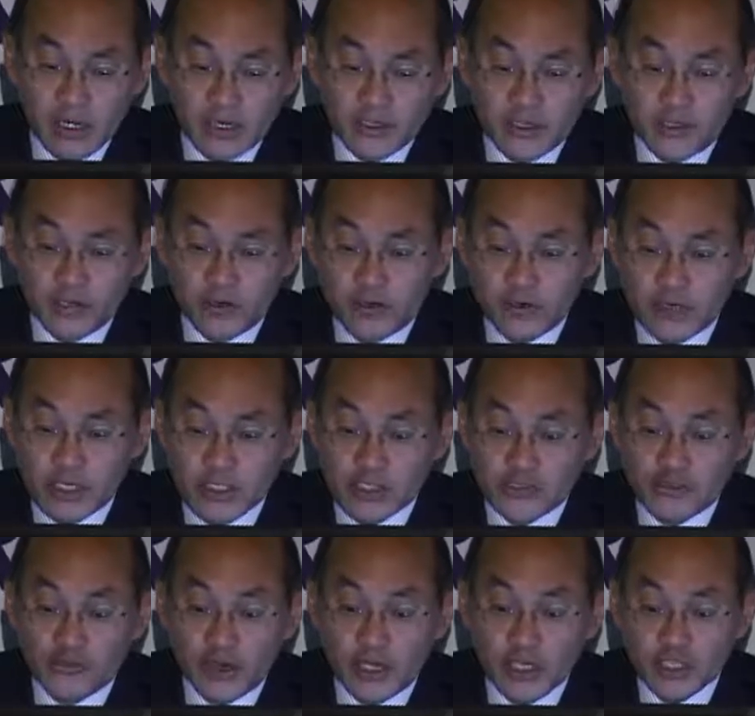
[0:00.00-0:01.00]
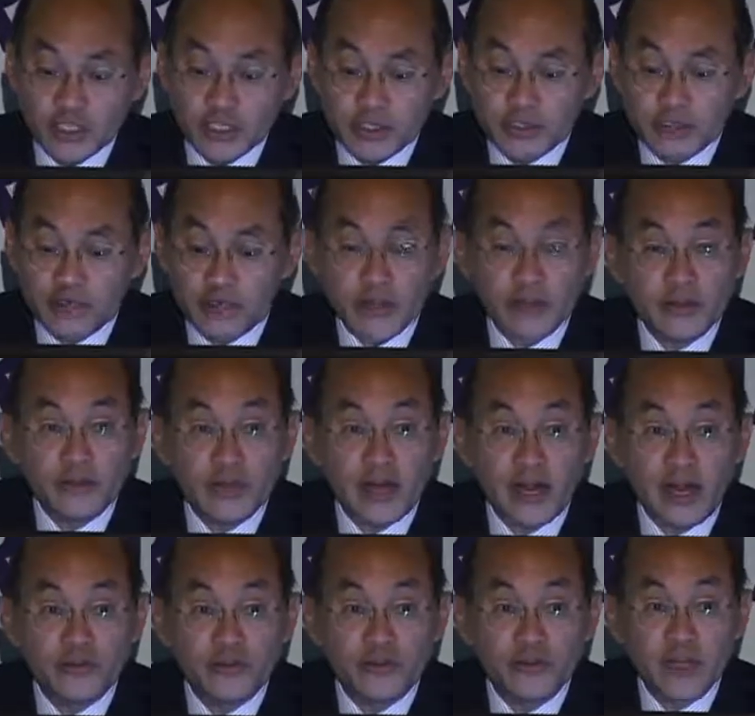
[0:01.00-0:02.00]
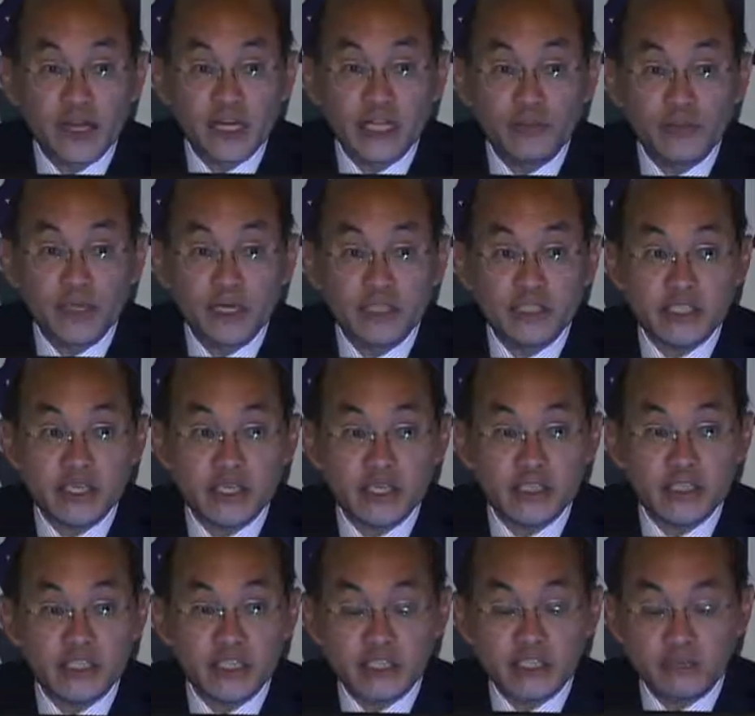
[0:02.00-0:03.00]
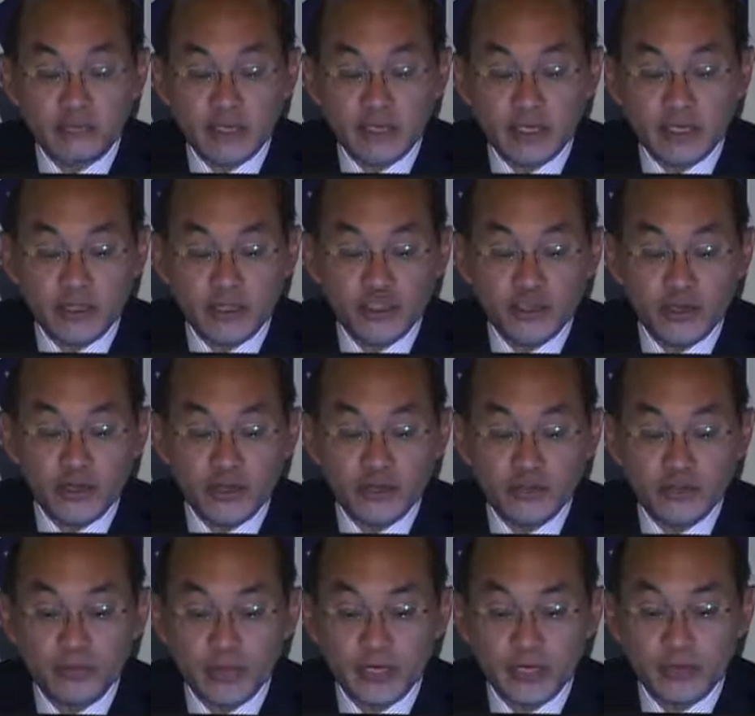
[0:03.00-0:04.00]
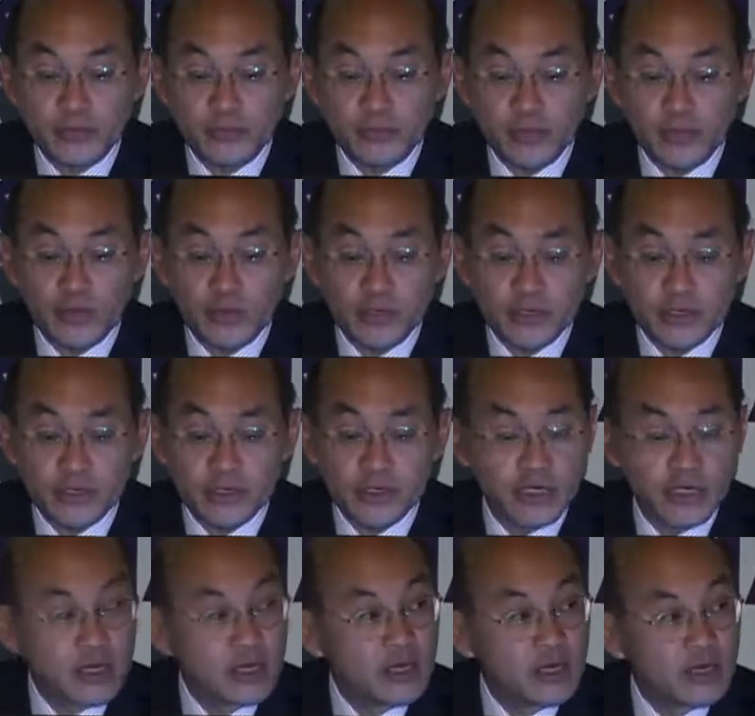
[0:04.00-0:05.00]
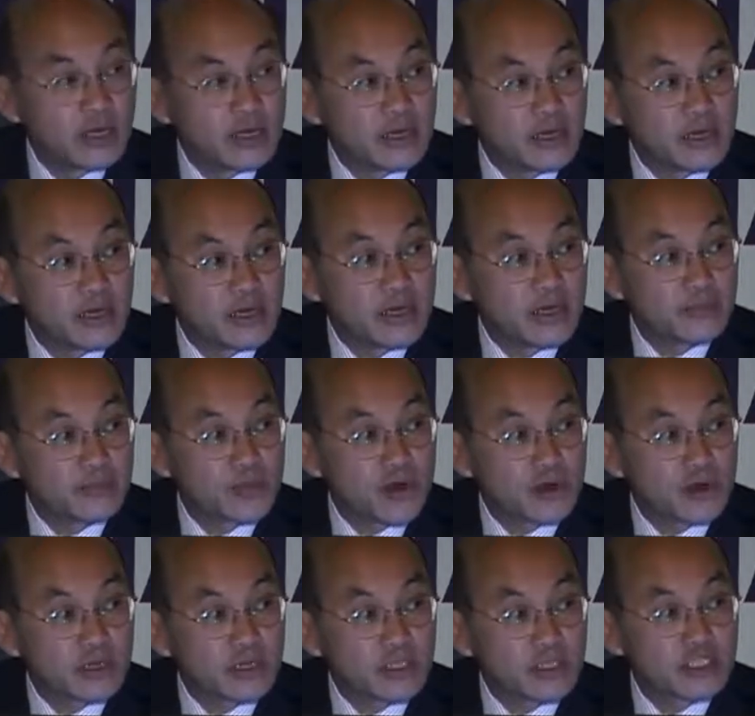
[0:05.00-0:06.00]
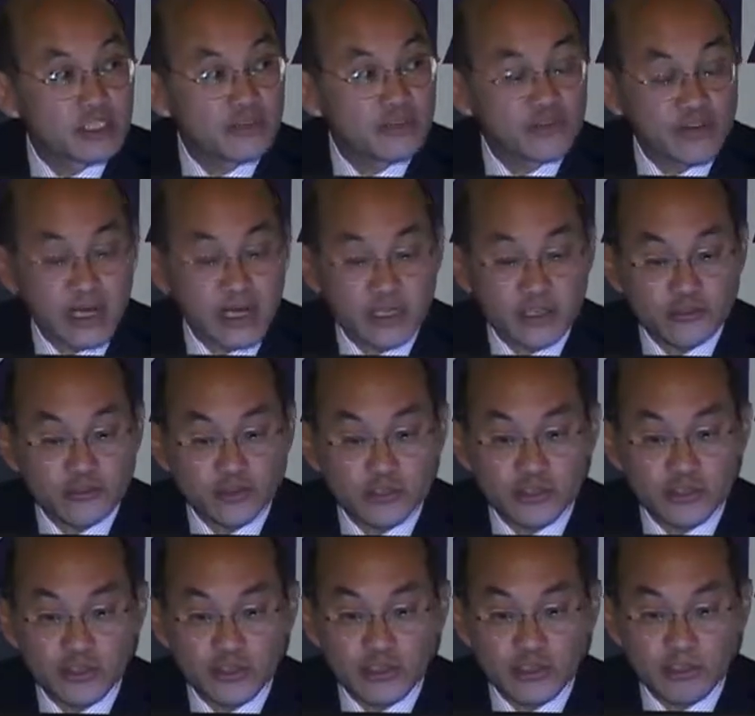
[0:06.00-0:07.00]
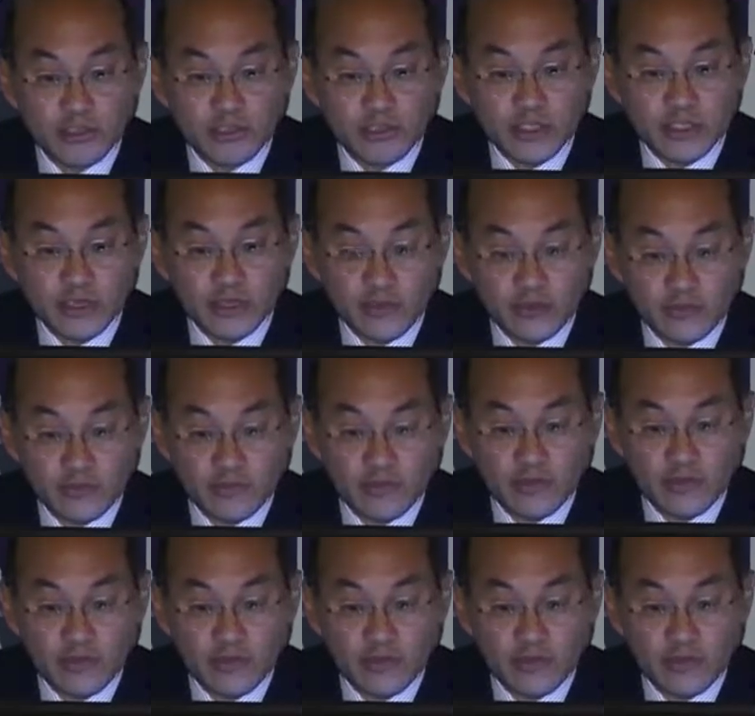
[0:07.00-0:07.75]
QRS duration greater than 180 milliseconds has been shown to be an important prognostic factor in terms of